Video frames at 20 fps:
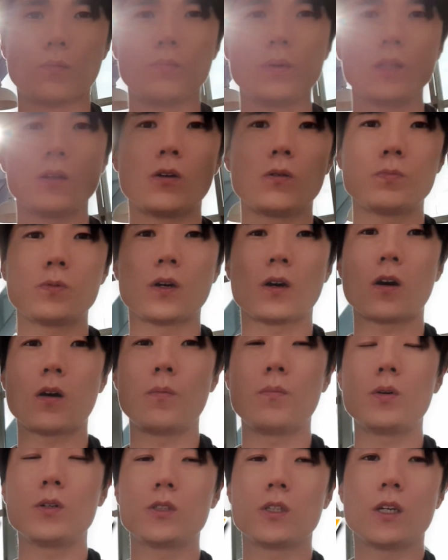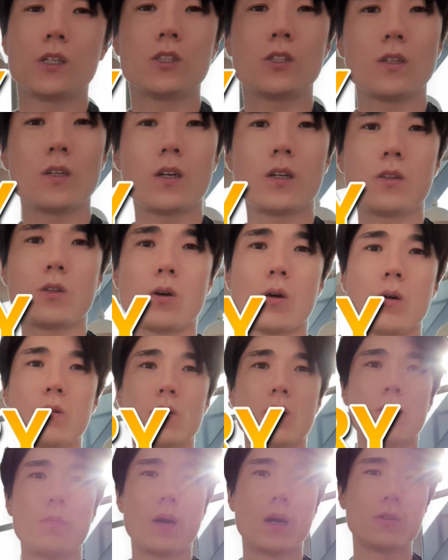middle of the conversation and
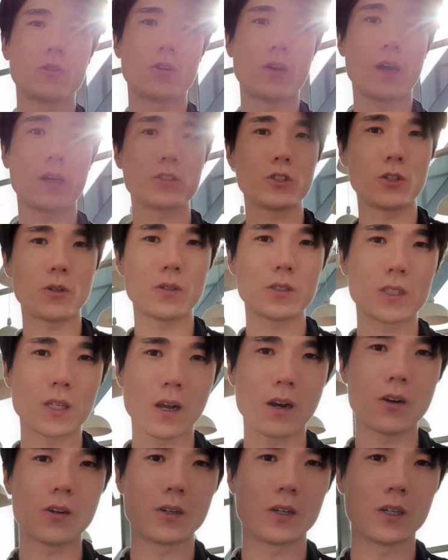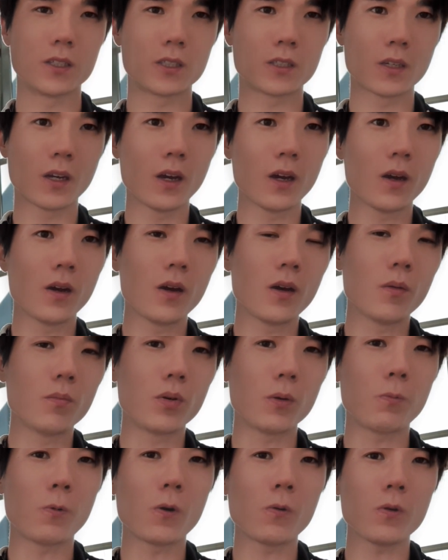talk about the actual salaries.
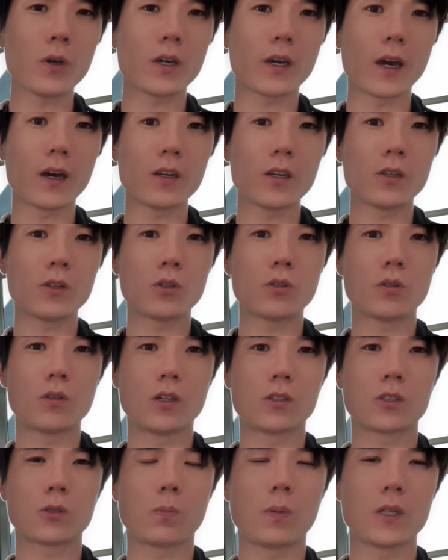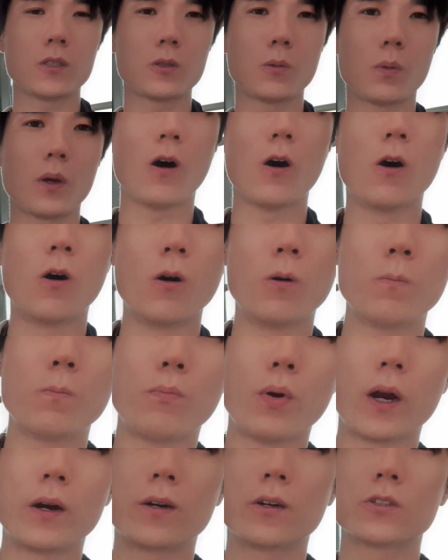Before we get into the specifics
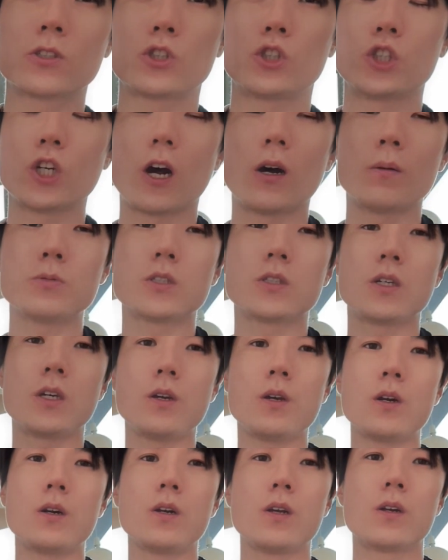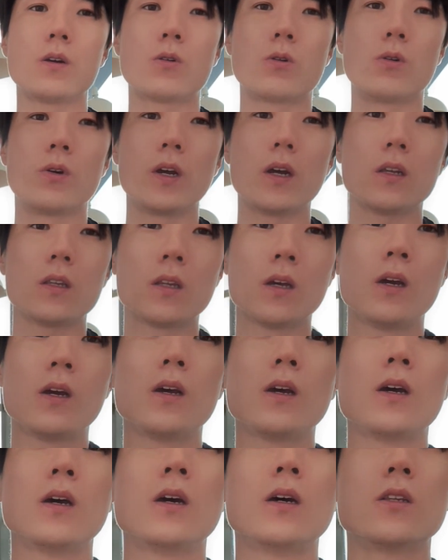of various jobs here in Korea,
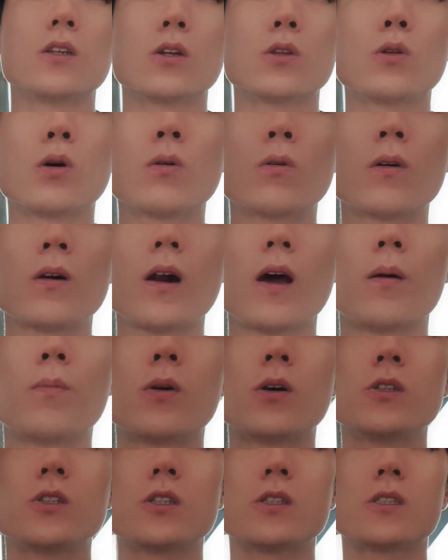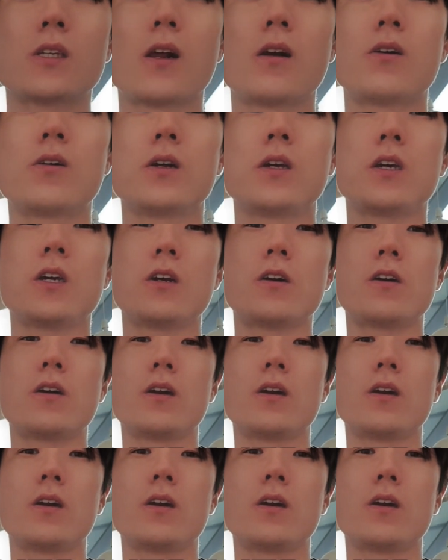the total average salary here